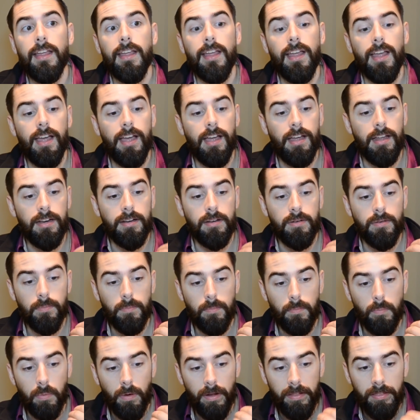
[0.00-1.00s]
and
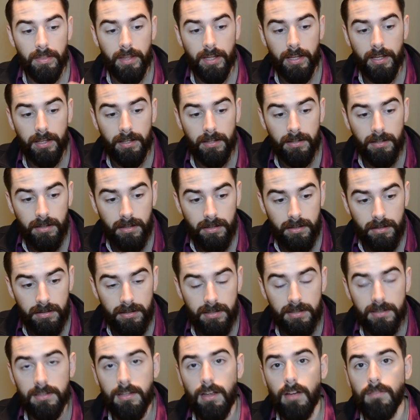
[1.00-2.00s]
when they
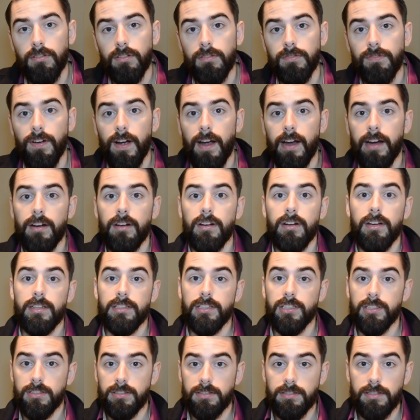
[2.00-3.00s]
discovered fire,
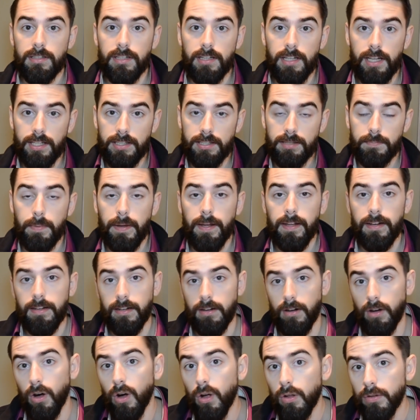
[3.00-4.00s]
expanded
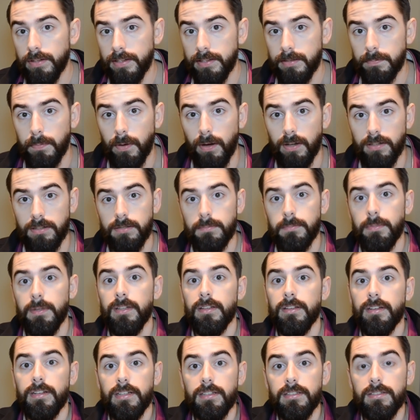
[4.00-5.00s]
all these
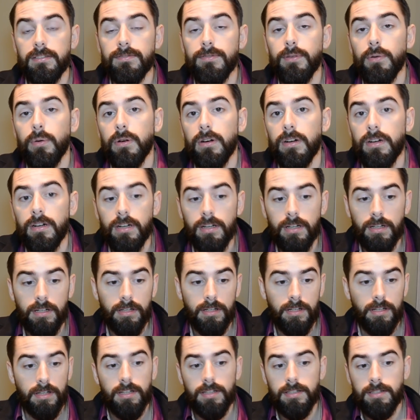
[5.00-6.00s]
possibilities for
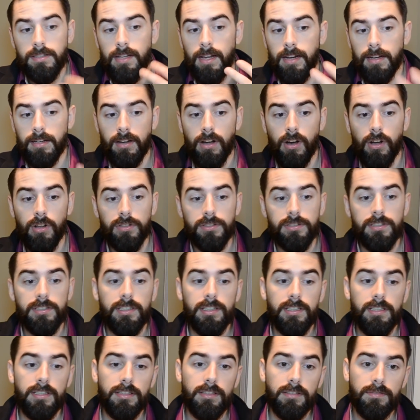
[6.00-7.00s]

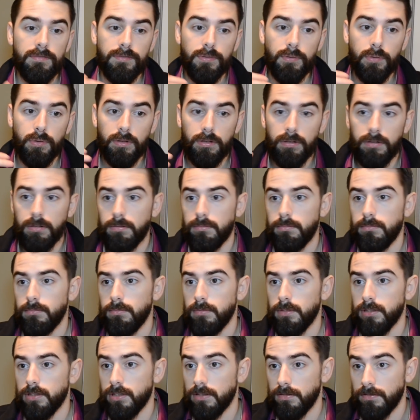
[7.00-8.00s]
technology, for
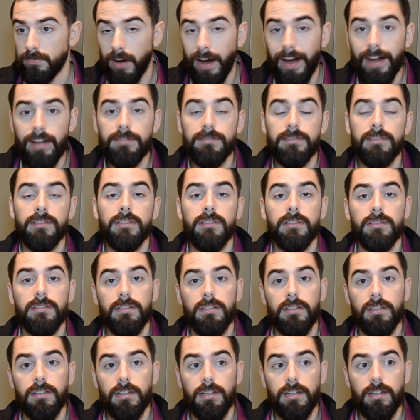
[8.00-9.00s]

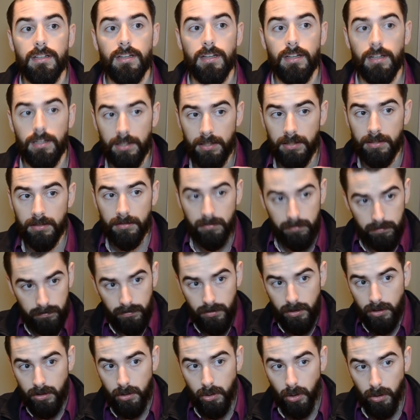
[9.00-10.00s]
survival, and
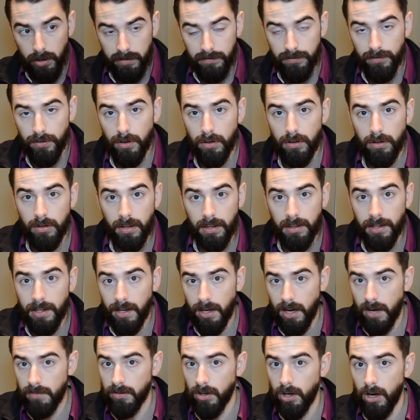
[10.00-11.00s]
going further than they
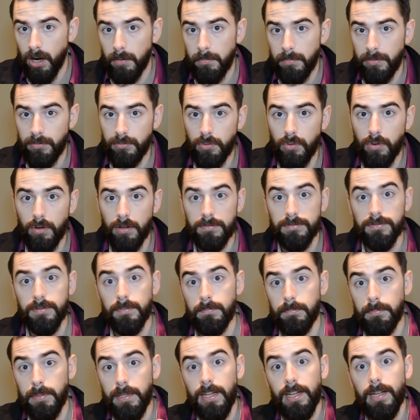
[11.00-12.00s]
had ever gone before,
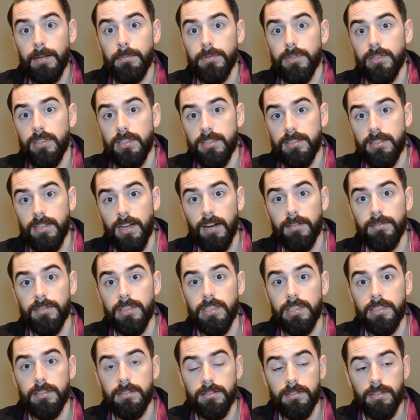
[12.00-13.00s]
from being able to discover
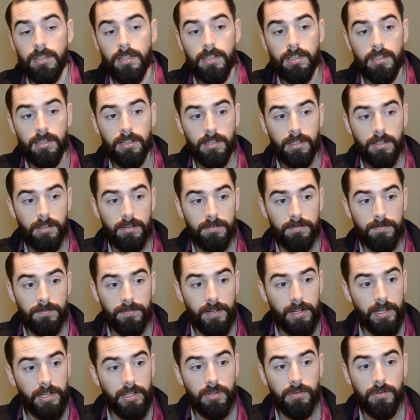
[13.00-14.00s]
this
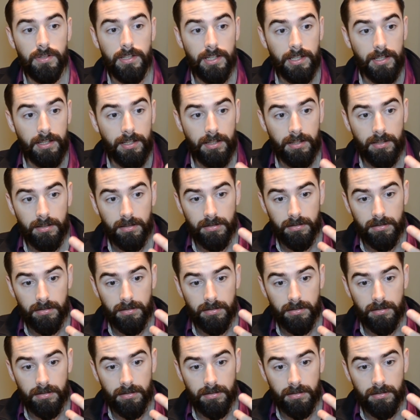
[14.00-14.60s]
very unique